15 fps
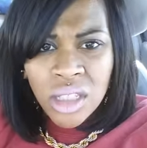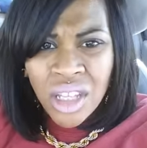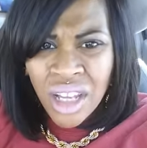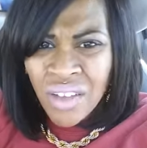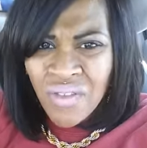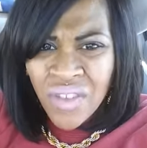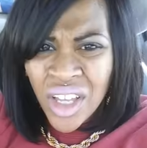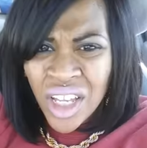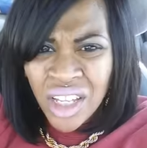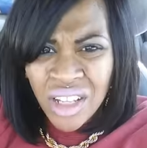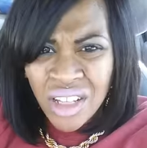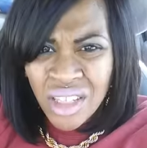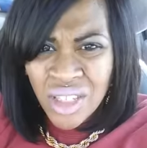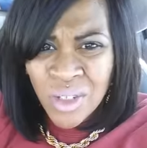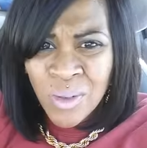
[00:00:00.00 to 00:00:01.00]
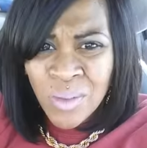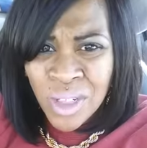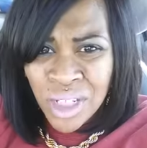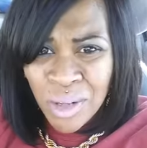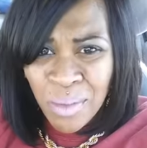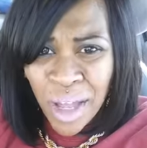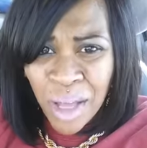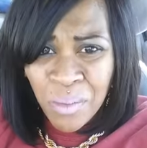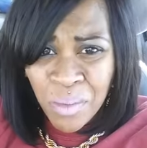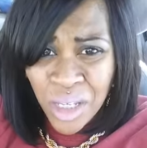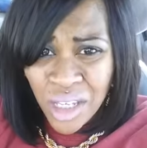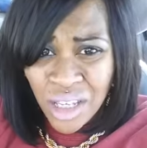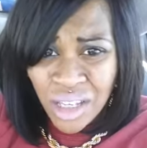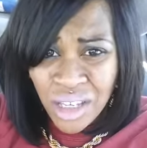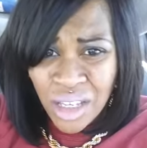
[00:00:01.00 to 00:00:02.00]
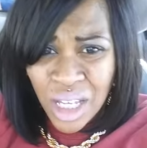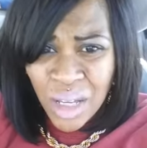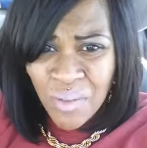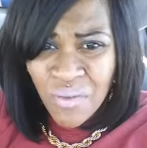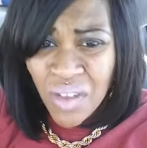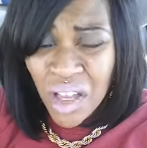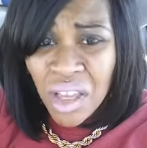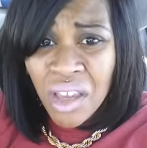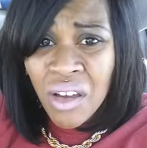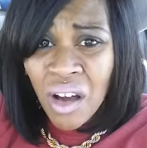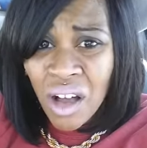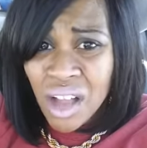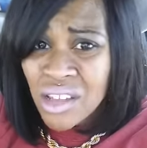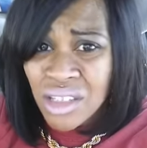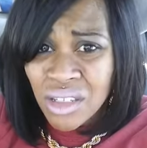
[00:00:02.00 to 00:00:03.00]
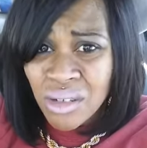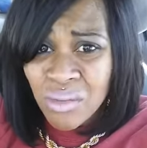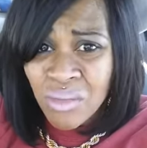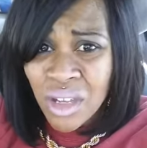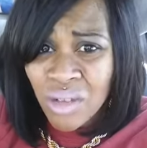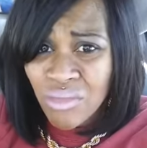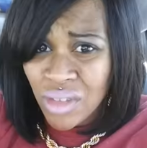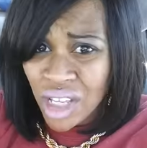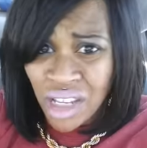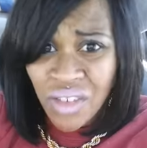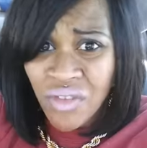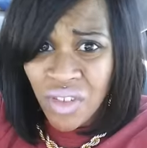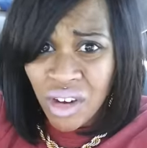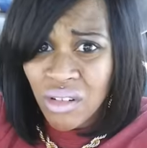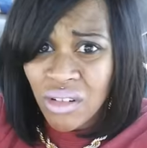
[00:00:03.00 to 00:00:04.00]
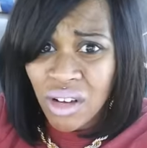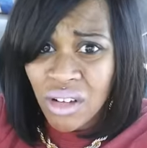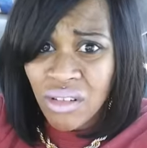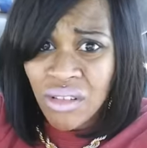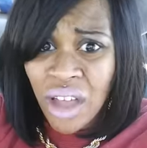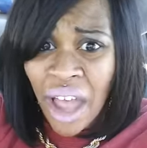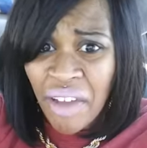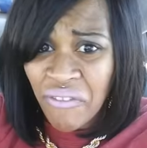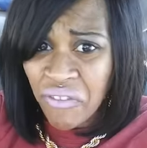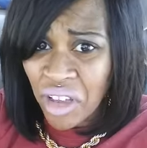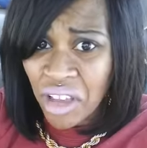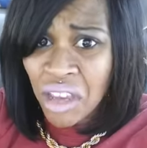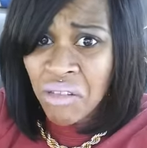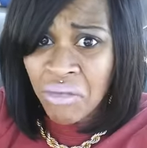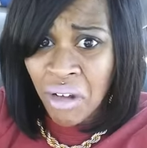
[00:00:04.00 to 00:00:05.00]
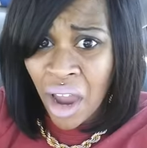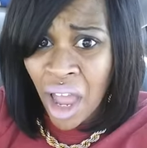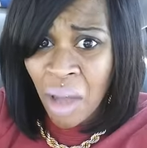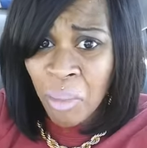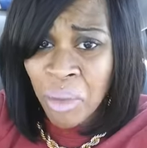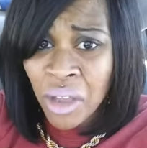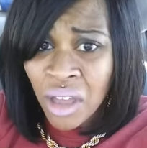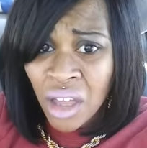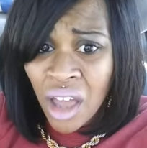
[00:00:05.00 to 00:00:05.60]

Don't fucking assume shit about me. I'm fucking awesome. I'm Lady Pharroh. I fucking rap.